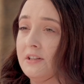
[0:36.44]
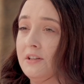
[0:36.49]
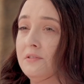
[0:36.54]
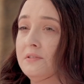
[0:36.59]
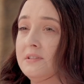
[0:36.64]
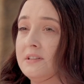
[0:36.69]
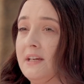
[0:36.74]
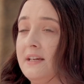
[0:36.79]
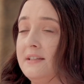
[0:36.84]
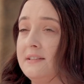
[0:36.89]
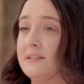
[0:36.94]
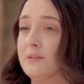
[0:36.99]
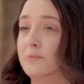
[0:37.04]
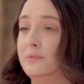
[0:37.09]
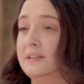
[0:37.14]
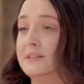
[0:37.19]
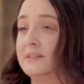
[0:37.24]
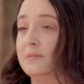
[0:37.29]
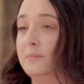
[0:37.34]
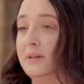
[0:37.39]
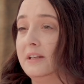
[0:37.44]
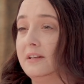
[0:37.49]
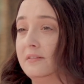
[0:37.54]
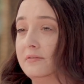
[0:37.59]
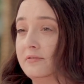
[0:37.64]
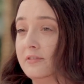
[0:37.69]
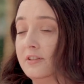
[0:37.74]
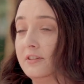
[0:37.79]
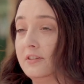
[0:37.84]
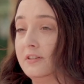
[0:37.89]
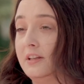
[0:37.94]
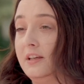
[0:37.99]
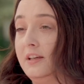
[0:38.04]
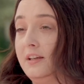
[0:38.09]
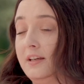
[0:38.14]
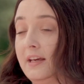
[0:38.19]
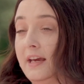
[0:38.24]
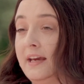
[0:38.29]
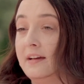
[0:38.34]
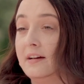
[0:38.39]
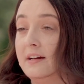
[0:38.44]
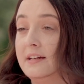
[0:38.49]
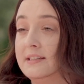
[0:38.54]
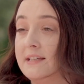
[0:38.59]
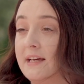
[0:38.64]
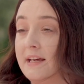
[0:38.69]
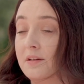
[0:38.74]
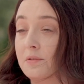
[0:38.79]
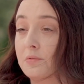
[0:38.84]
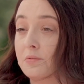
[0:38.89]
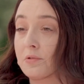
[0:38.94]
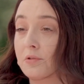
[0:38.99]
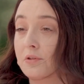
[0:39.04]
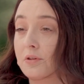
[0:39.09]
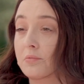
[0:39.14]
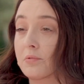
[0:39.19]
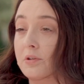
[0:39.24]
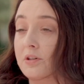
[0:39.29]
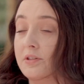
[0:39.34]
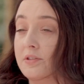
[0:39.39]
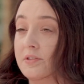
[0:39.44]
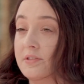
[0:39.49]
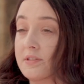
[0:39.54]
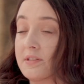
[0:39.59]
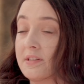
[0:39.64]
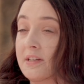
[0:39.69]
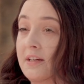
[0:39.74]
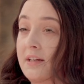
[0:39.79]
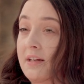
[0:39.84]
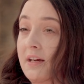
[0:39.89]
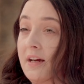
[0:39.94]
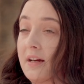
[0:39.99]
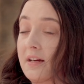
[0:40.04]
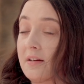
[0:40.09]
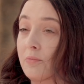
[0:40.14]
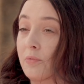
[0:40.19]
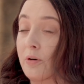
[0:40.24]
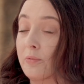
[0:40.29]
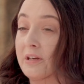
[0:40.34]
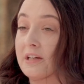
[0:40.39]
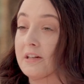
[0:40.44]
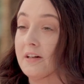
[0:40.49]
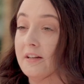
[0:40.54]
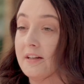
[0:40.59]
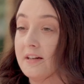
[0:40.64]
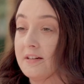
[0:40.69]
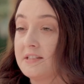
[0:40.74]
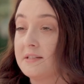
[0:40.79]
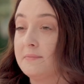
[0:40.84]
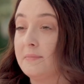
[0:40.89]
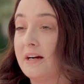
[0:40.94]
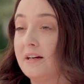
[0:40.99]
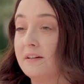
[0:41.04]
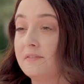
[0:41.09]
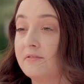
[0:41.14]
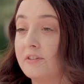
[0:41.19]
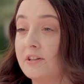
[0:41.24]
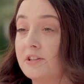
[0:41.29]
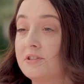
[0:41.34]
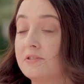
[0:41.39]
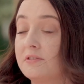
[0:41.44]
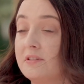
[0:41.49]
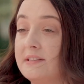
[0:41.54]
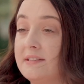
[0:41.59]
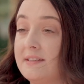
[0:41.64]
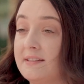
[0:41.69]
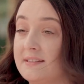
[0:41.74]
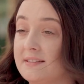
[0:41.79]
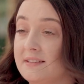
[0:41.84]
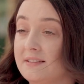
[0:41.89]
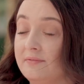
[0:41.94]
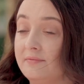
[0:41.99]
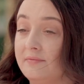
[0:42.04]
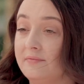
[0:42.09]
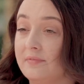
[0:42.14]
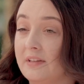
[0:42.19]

the use case that we submitted for the AI10 award was what we call our smart virtual assistant.